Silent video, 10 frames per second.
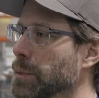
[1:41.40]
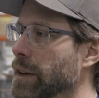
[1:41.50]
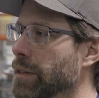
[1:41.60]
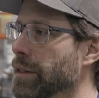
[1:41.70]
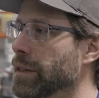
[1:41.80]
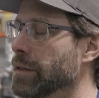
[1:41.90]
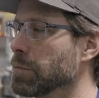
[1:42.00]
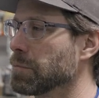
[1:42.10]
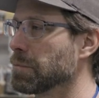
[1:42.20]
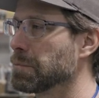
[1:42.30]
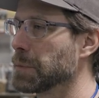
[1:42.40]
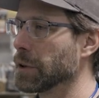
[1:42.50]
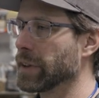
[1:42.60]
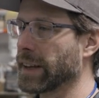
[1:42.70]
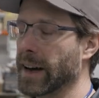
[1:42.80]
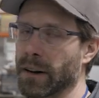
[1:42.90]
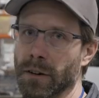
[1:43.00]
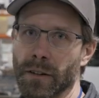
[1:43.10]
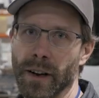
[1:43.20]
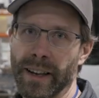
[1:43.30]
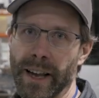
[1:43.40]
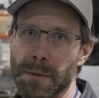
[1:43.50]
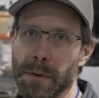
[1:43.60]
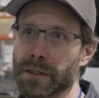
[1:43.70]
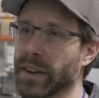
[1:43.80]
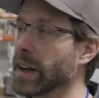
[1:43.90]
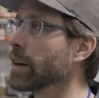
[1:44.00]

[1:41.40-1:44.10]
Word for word: with building out a camper van.